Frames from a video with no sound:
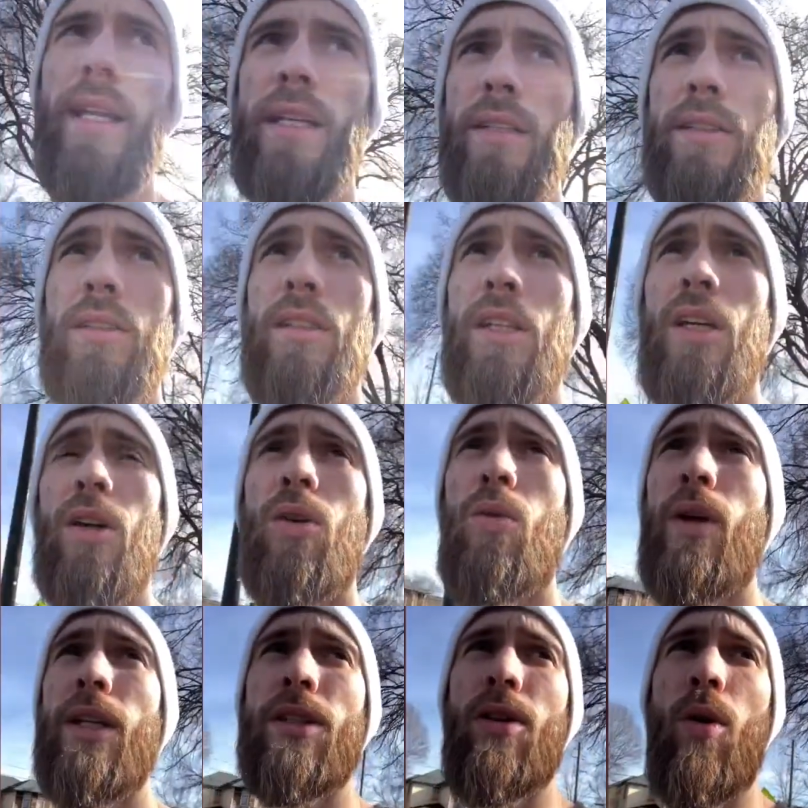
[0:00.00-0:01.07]
is
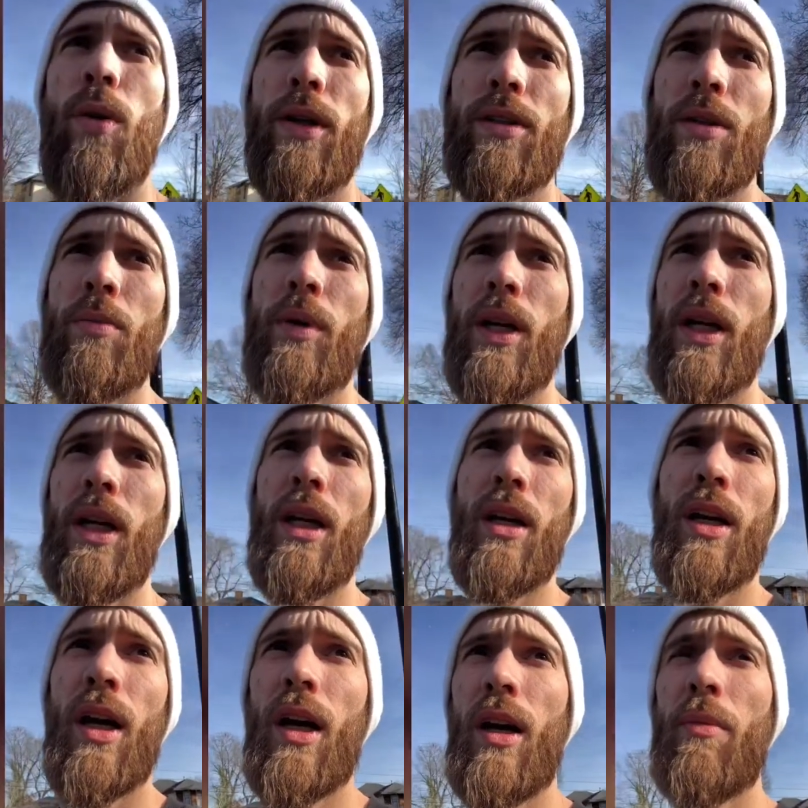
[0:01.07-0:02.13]
what is going to be
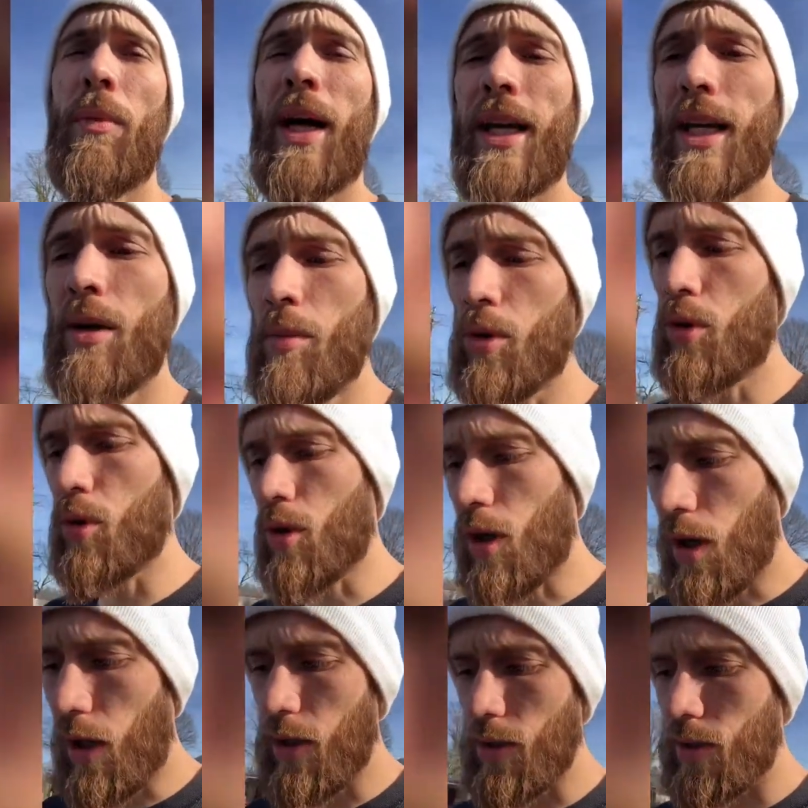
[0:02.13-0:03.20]
my chemical
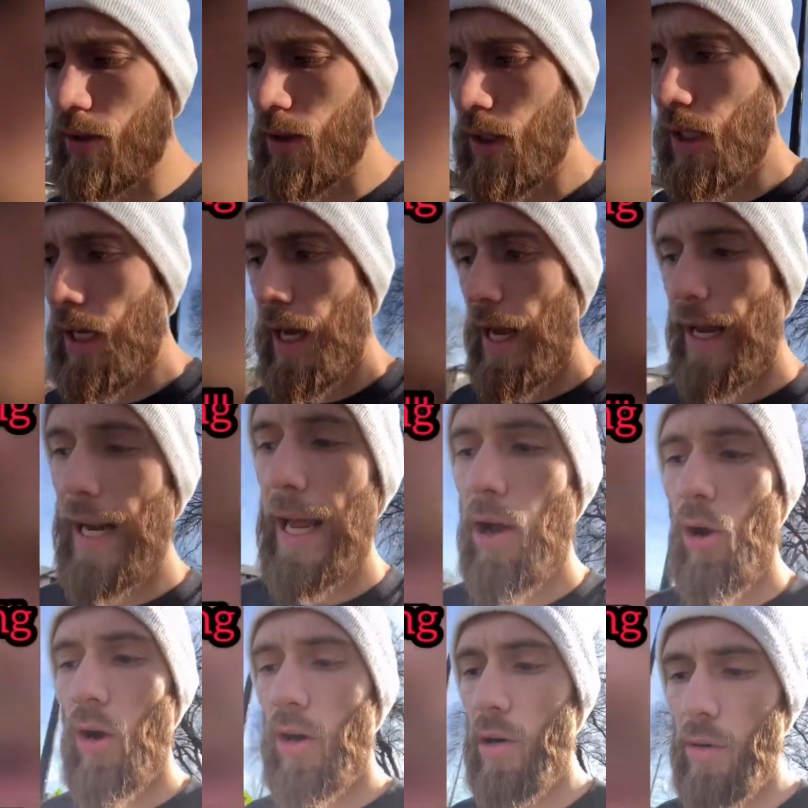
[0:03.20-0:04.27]
costs and how
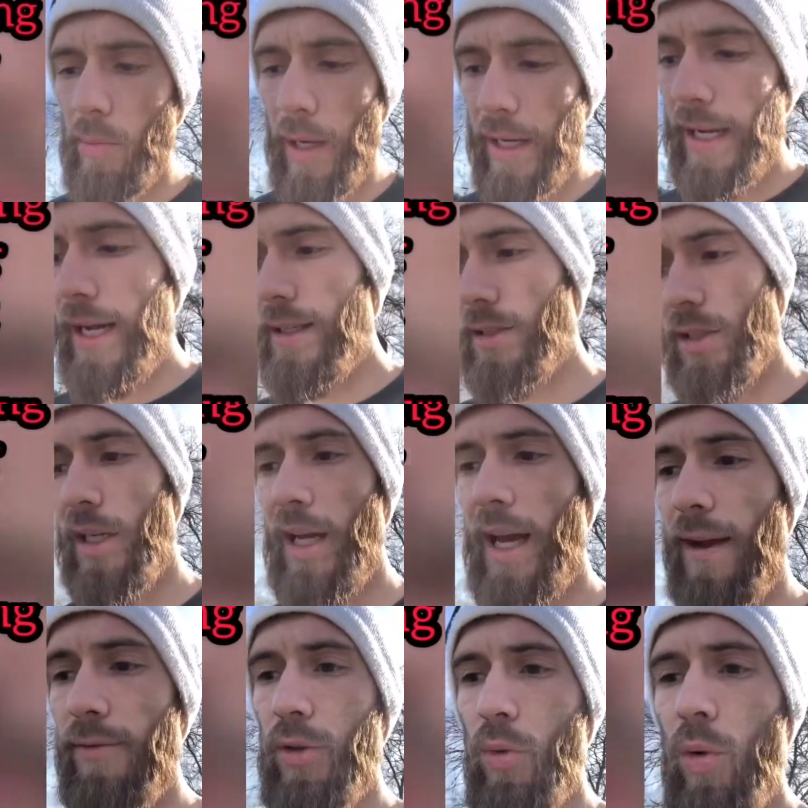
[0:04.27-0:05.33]
hard are my guys going to
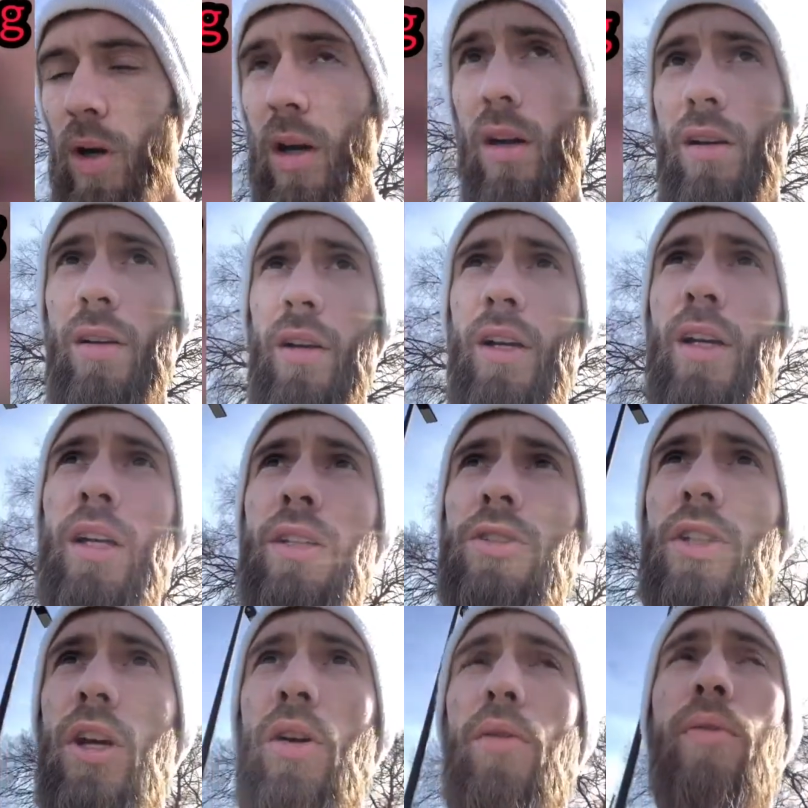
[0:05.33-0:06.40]
have to work.
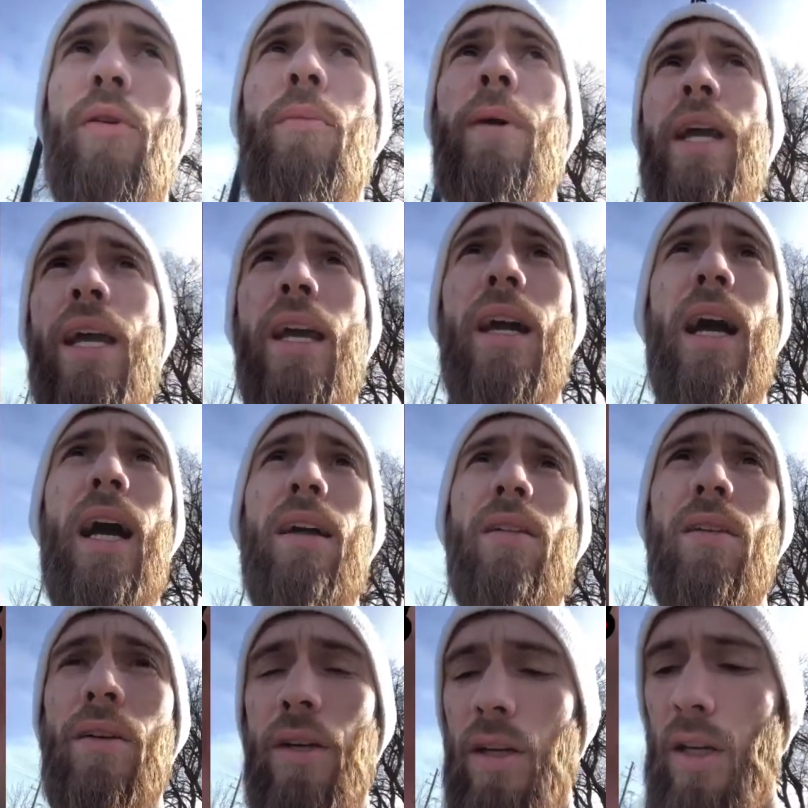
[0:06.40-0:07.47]
So for me,
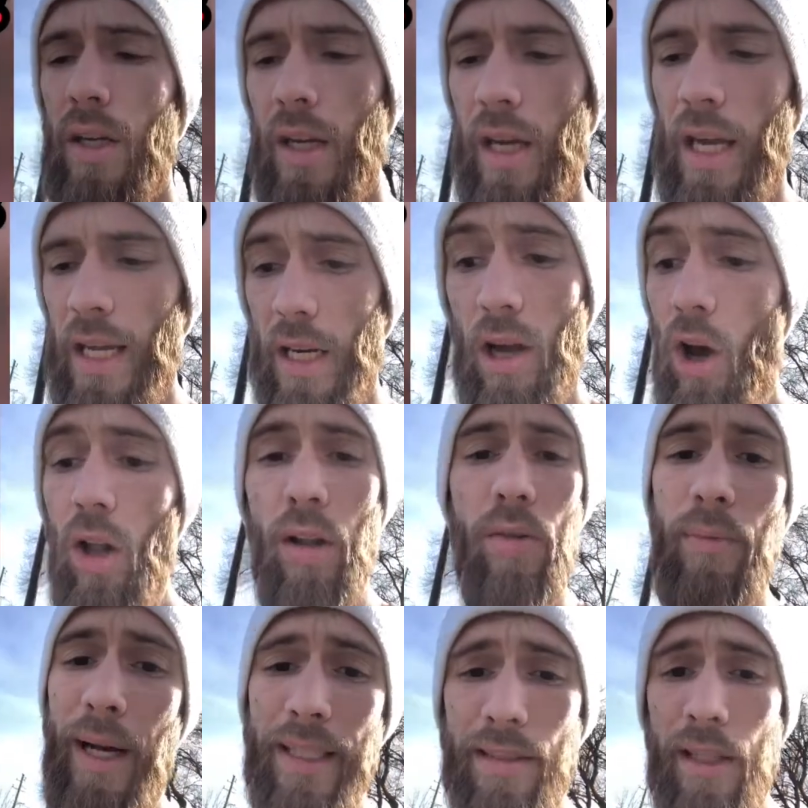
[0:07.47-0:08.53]
and all of
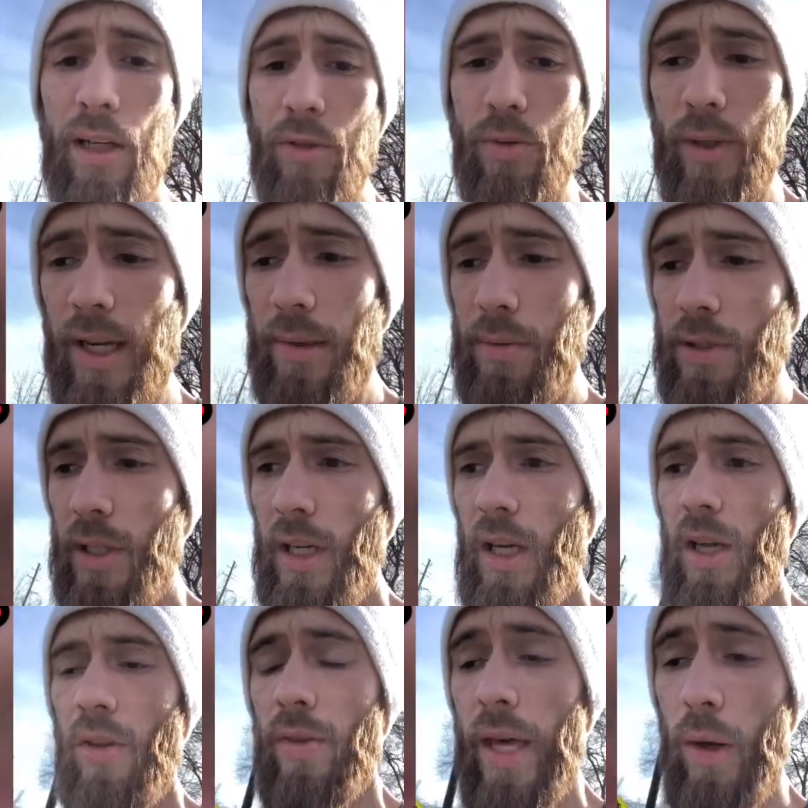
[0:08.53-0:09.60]
my sales reps,
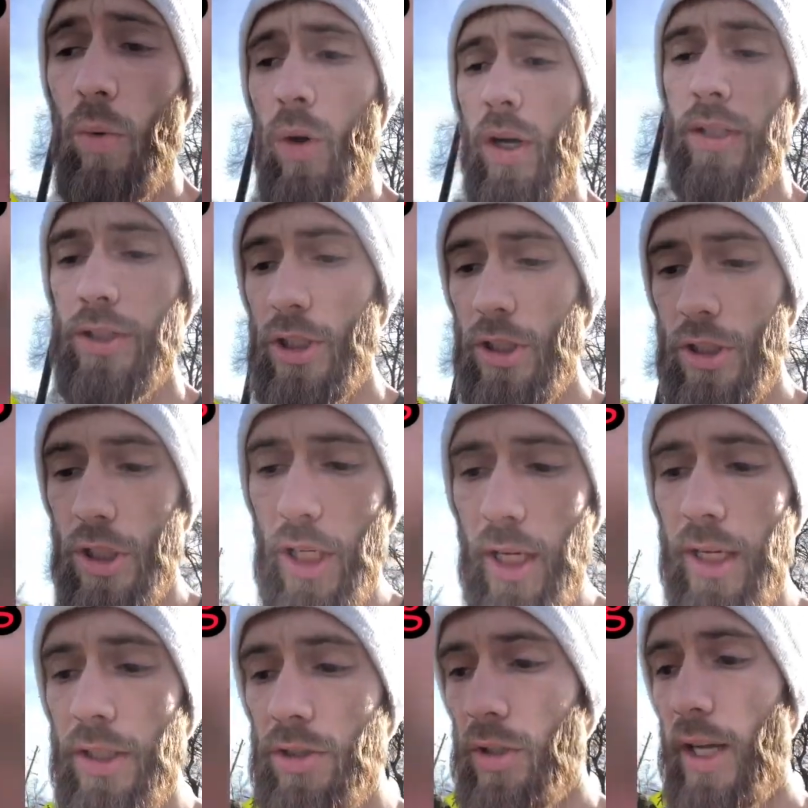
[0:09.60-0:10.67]
they want to
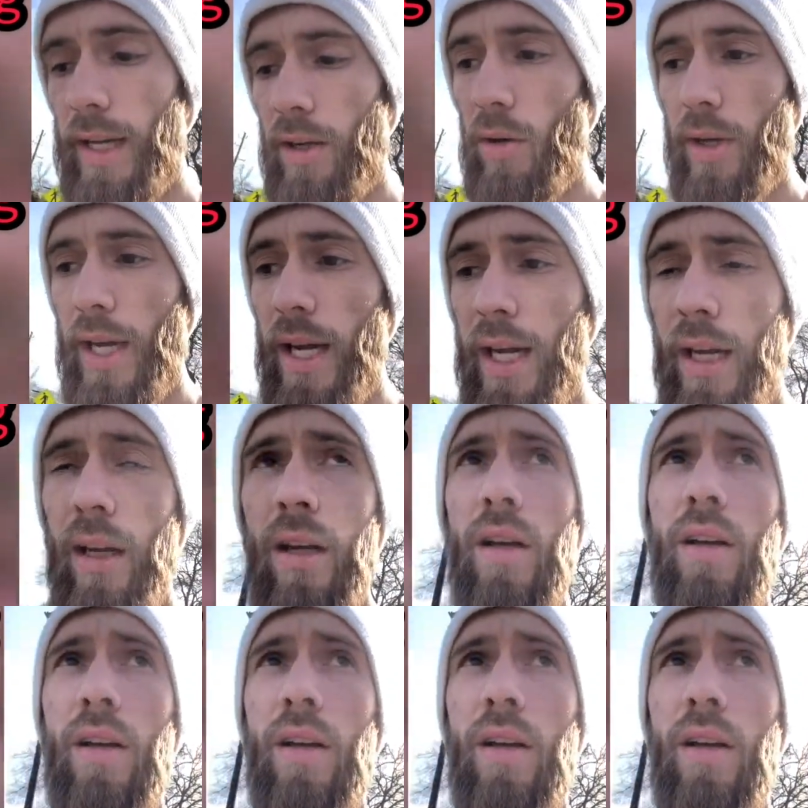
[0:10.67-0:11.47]
judge like, okay,